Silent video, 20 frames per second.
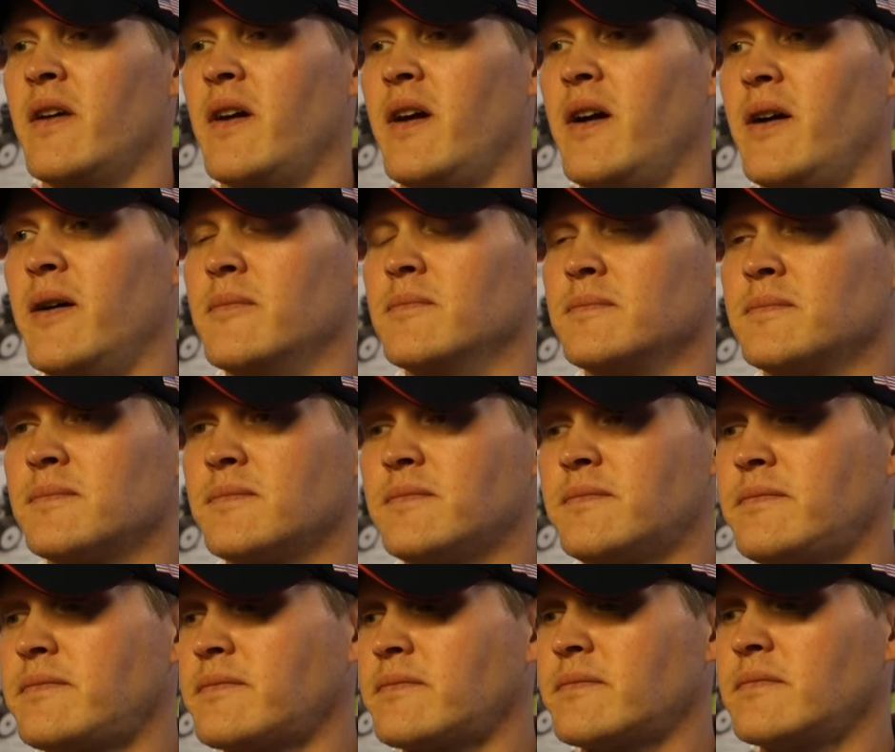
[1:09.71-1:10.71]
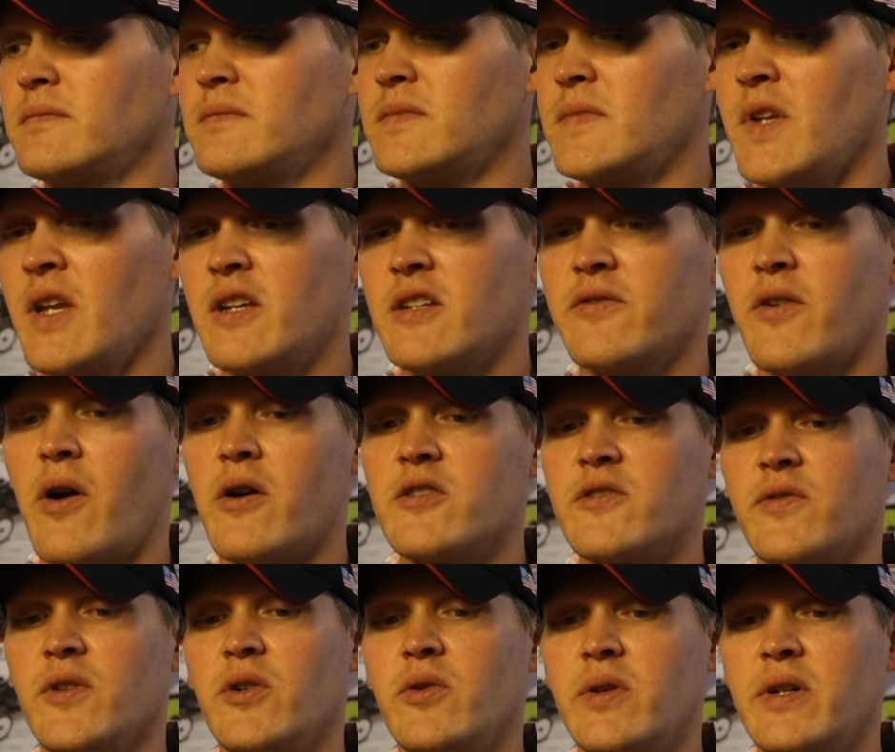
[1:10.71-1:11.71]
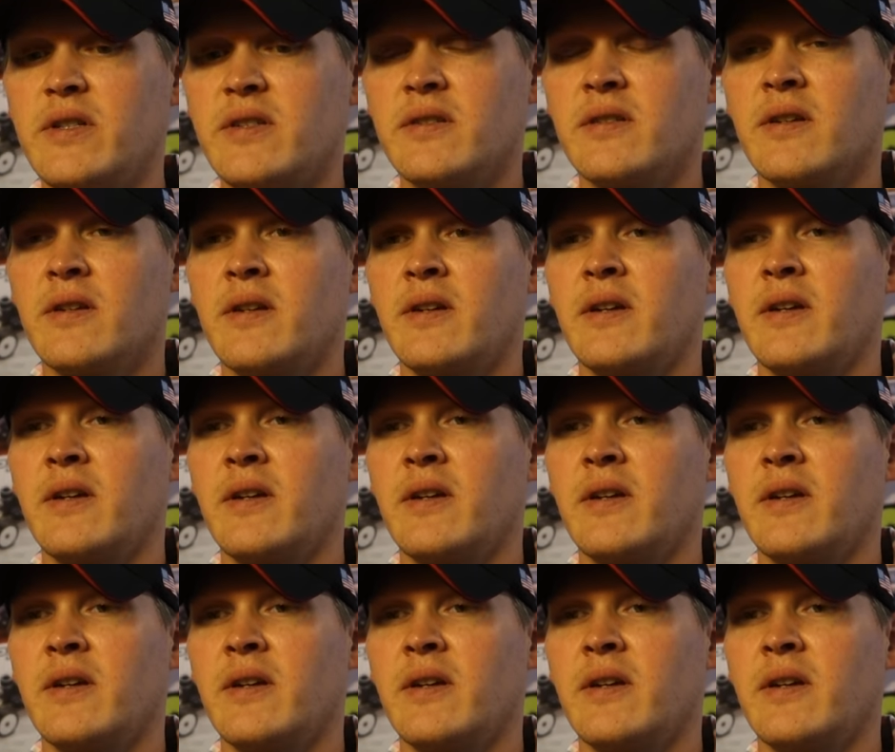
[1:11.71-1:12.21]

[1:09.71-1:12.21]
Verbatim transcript: Um, as far as fluids,